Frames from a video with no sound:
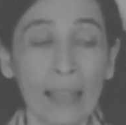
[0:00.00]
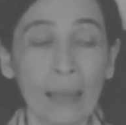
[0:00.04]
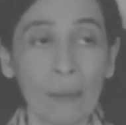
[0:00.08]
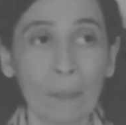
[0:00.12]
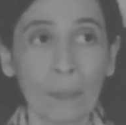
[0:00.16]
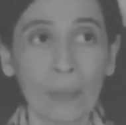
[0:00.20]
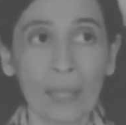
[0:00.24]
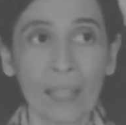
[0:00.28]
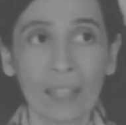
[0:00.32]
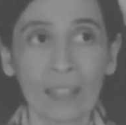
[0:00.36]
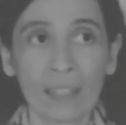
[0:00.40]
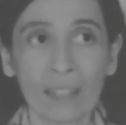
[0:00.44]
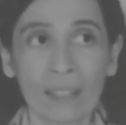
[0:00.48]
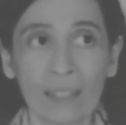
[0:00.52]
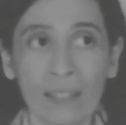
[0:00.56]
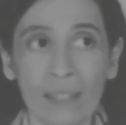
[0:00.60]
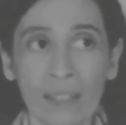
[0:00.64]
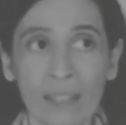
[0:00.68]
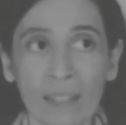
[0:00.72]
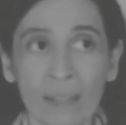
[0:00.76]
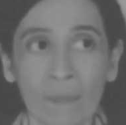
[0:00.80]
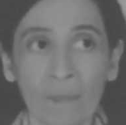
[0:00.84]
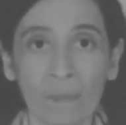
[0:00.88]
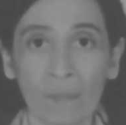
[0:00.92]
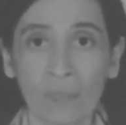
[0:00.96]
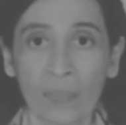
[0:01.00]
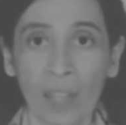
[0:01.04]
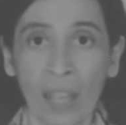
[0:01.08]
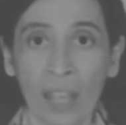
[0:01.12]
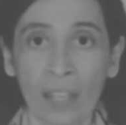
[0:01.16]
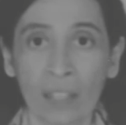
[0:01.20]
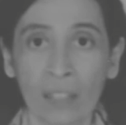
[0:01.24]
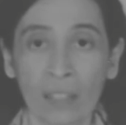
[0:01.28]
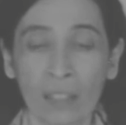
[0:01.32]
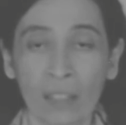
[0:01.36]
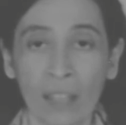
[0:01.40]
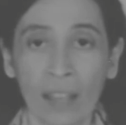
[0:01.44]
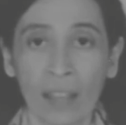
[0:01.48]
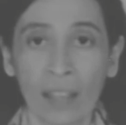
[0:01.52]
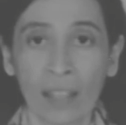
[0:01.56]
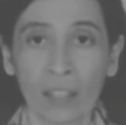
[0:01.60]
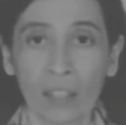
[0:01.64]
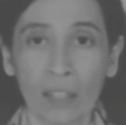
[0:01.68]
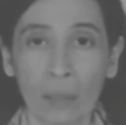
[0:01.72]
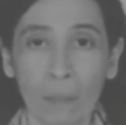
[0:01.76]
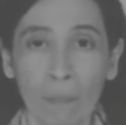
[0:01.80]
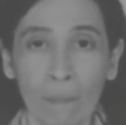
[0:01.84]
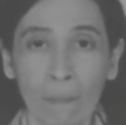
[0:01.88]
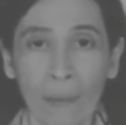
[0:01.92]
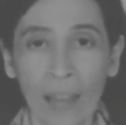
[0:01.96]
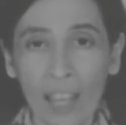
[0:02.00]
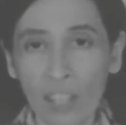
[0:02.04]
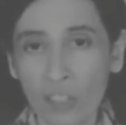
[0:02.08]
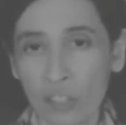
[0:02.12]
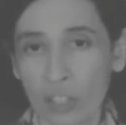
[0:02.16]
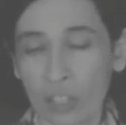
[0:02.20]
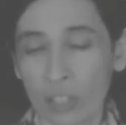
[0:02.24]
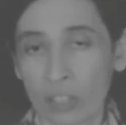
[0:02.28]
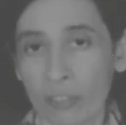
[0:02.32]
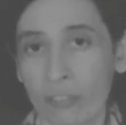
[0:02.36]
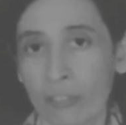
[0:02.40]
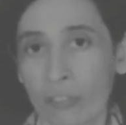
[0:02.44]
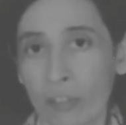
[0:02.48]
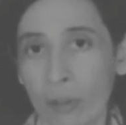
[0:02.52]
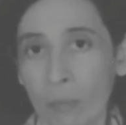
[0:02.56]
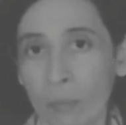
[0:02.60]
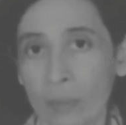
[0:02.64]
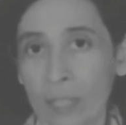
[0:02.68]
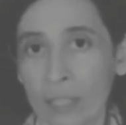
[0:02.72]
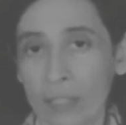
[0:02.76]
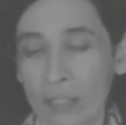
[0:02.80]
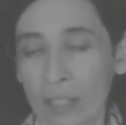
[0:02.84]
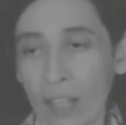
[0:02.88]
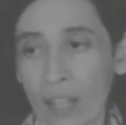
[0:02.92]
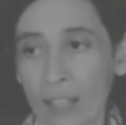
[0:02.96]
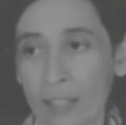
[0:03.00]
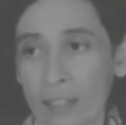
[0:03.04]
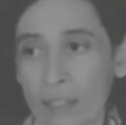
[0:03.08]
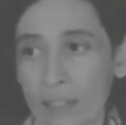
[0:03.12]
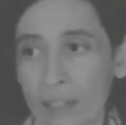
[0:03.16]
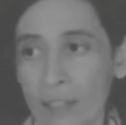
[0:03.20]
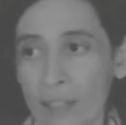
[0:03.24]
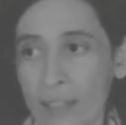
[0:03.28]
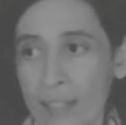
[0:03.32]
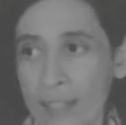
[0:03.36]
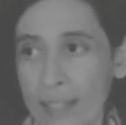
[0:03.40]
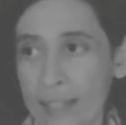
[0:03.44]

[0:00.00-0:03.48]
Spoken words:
because I imagined from the title,